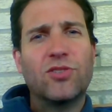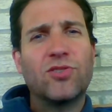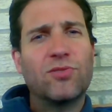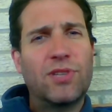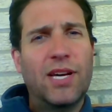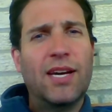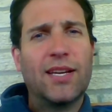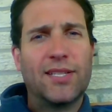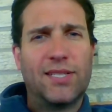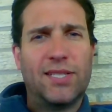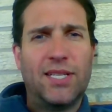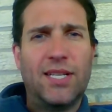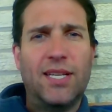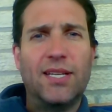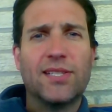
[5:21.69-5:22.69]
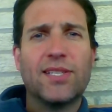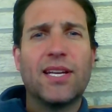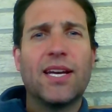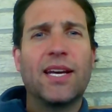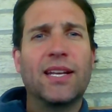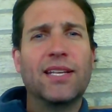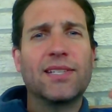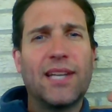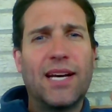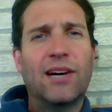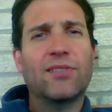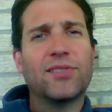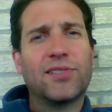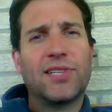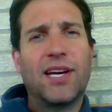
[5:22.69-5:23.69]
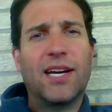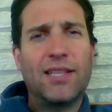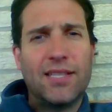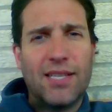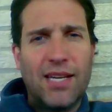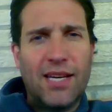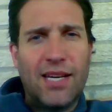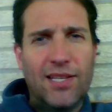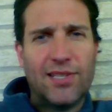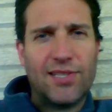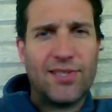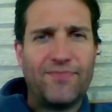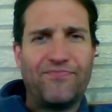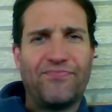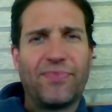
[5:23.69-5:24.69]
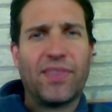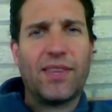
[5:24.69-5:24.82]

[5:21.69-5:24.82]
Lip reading: Judaic cities, and he's outside the gates.